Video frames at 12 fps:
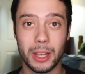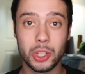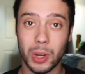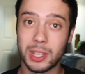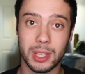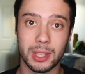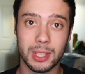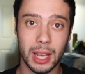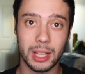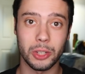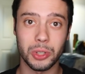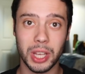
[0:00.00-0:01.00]
It's crazy. This guy
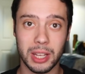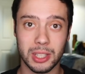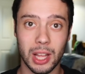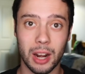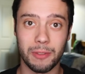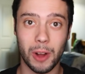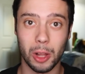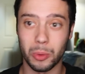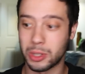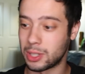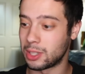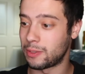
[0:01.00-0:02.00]
clearly has a lot of
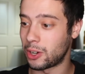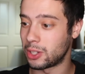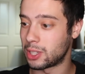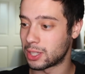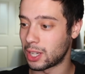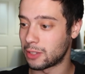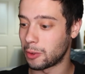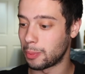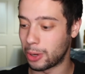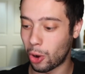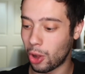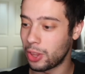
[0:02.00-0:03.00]
followers and is very successful,
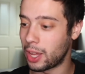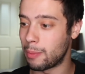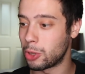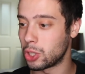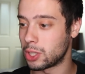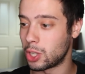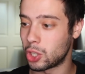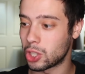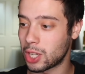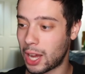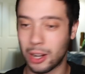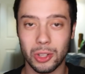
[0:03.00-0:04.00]
but all the images, he
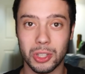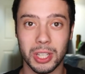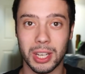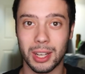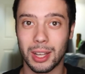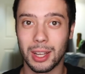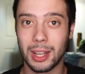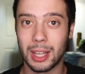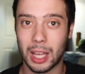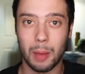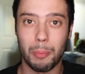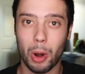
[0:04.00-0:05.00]
just kind of looks like
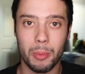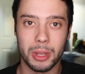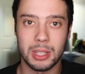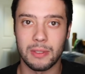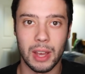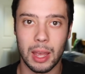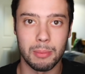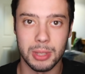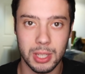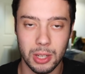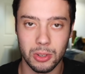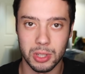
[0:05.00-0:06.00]
a bar mitzvah
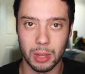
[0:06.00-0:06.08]
MC or